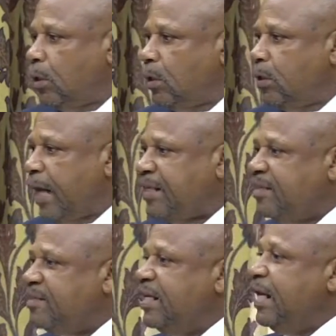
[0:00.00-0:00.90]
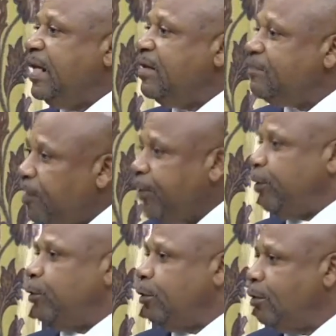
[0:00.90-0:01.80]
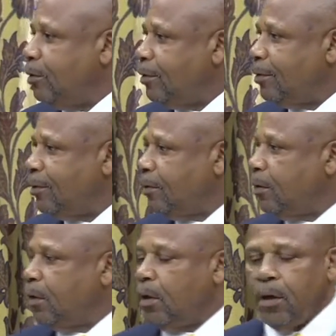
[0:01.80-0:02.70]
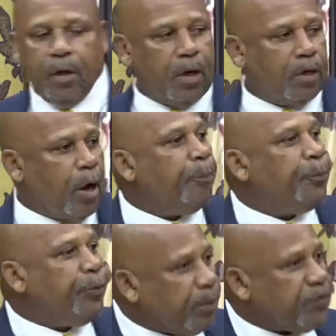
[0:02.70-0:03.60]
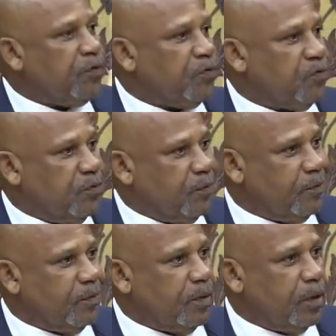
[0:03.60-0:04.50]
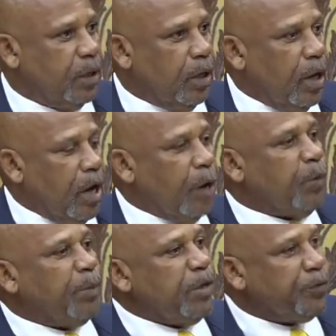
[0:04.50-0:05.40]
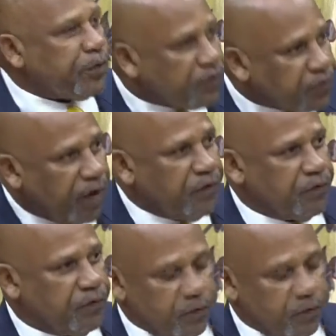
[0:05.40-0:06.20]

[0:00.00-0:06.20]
that is delivering on our promises, and we're being criticized.